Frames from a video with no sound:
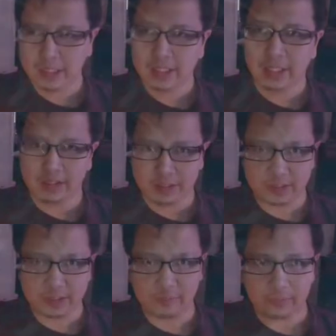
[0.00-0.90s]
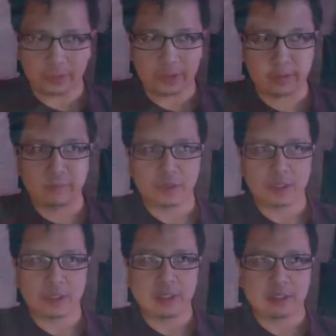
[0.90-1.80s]
HNT for it.
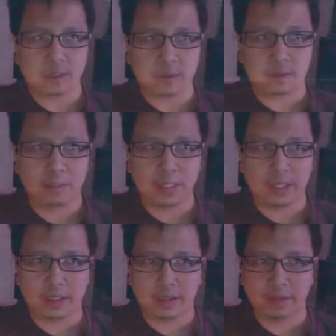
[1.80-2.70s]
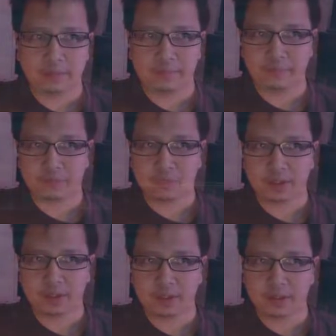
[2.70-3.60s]
So
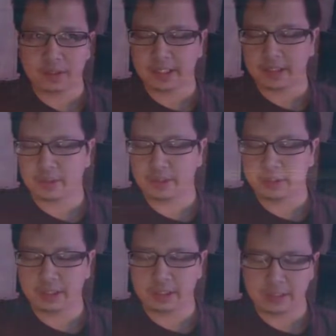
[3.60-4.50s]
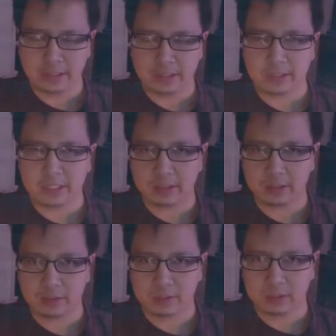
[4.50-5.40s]
the next one, you're gonna need to
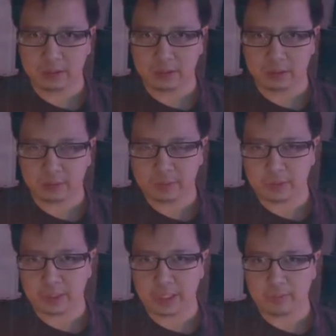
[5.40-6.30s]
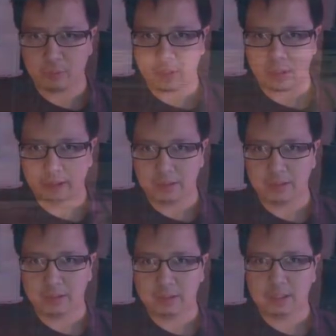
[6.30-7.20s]
download the crypto app wallet,
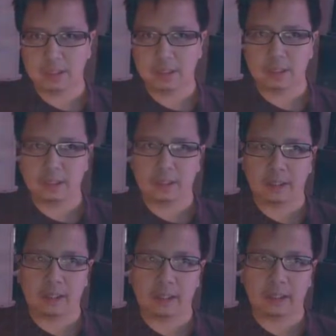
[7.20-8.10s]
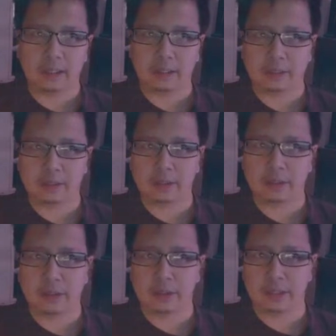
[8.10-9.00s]
and you
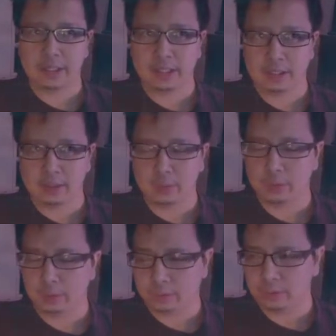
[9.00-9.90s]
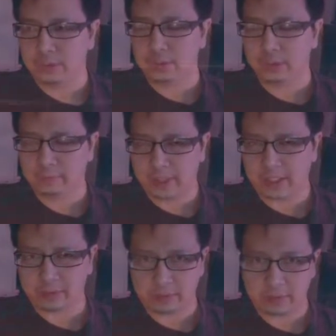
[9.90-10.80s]
also need the Google
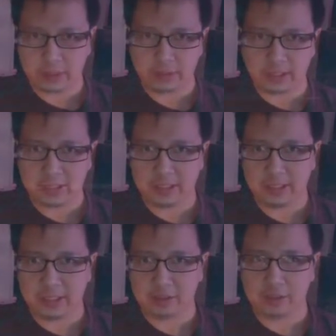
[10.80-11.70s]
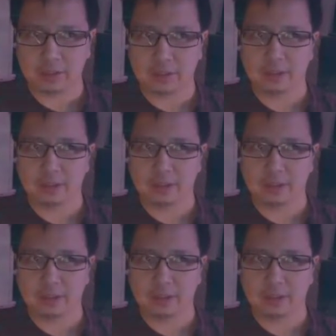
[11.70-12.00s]
two-factor authentication